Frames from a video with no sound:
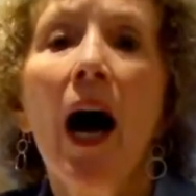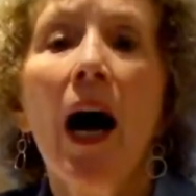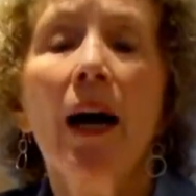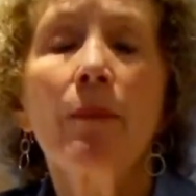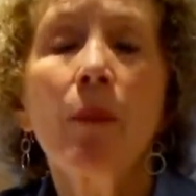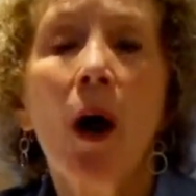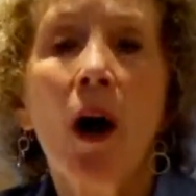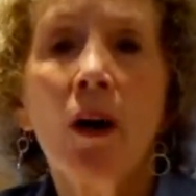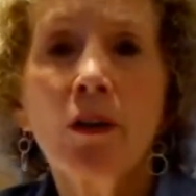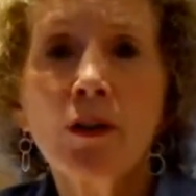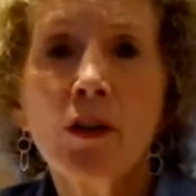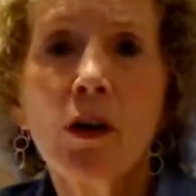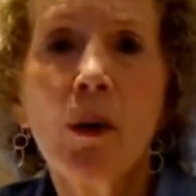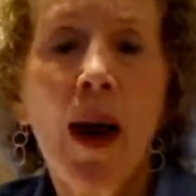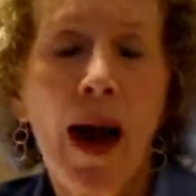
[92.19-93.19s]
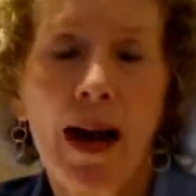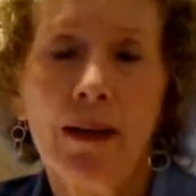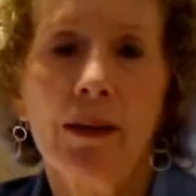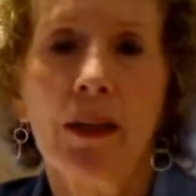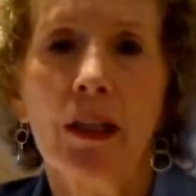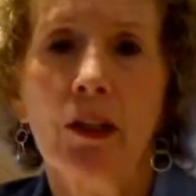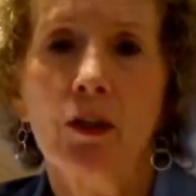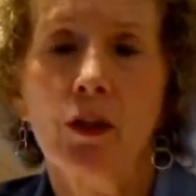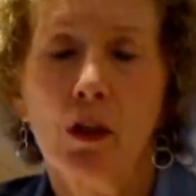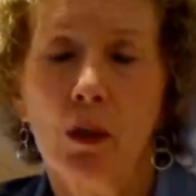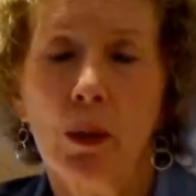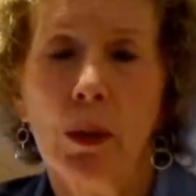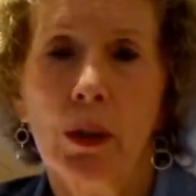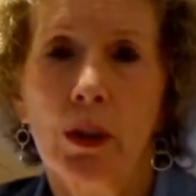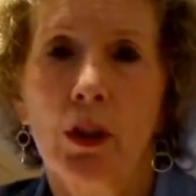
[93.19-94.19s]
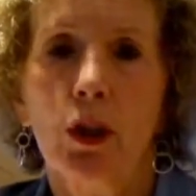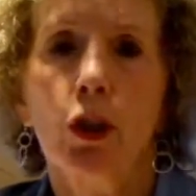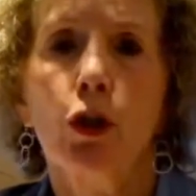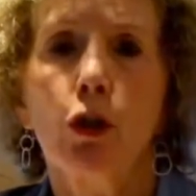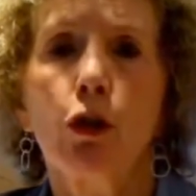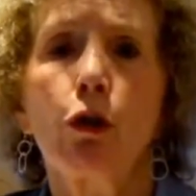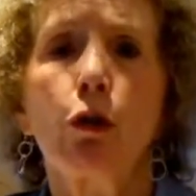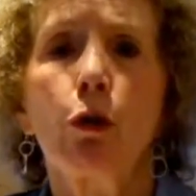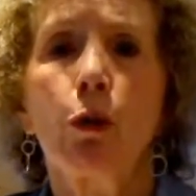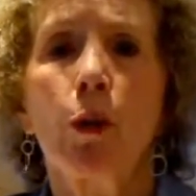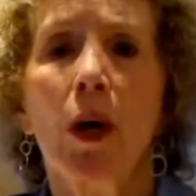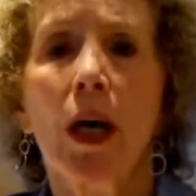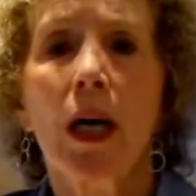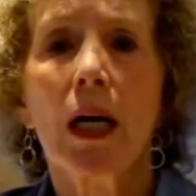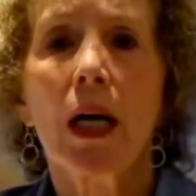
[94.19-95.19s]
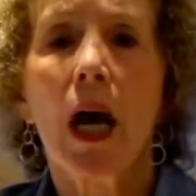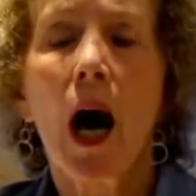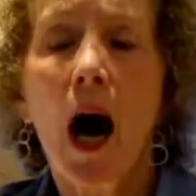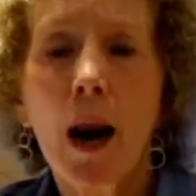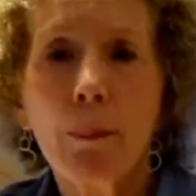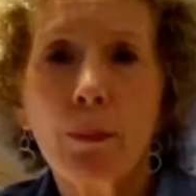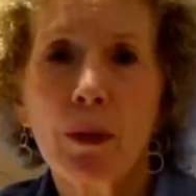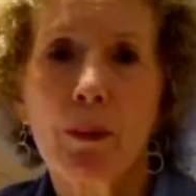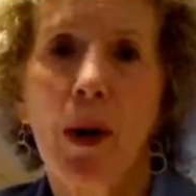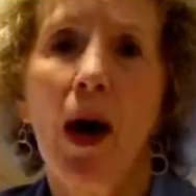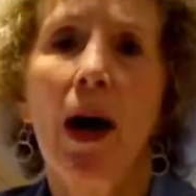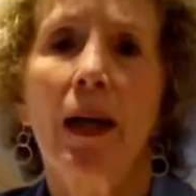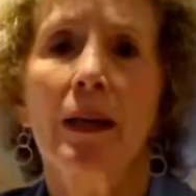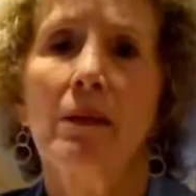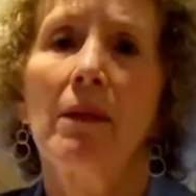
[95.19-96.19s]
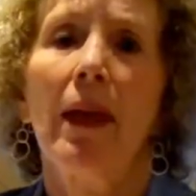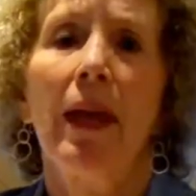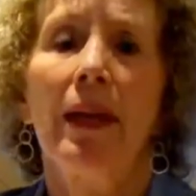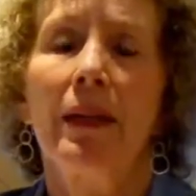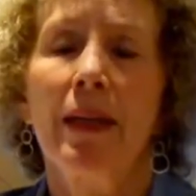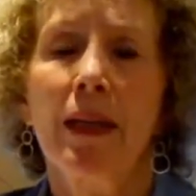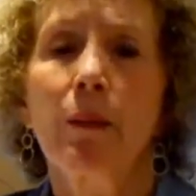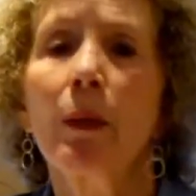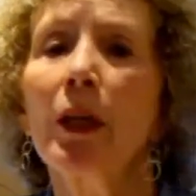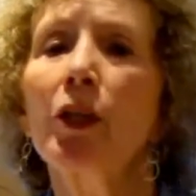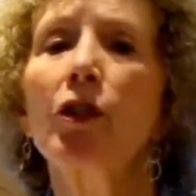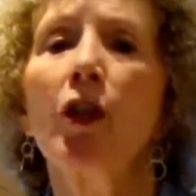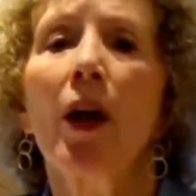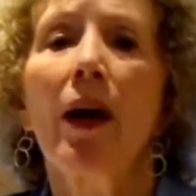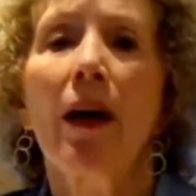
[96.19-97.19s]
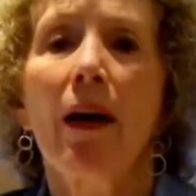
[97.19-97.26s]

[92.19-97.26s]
I'm also asking students to optimize an image,